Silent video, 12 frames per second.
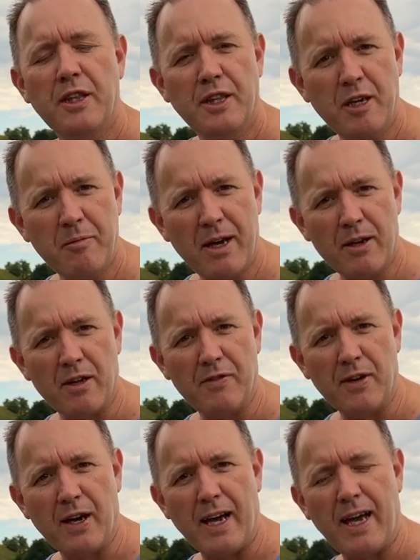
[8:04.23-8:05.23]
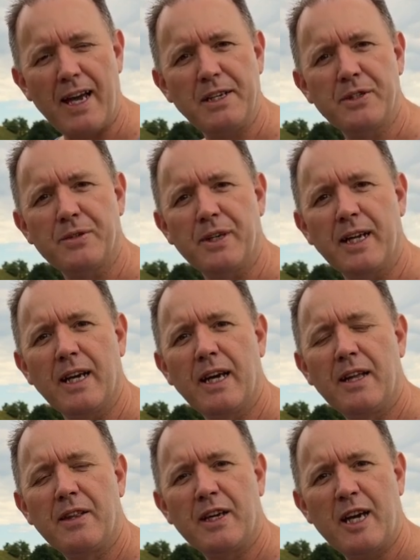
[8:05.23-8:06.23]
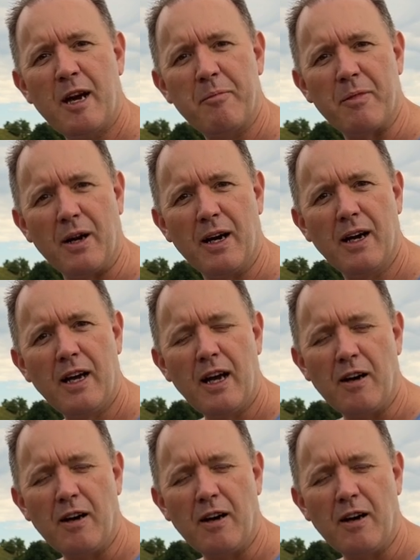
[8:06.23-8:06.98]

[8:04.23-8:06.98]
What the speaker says: the amount of light entering the camera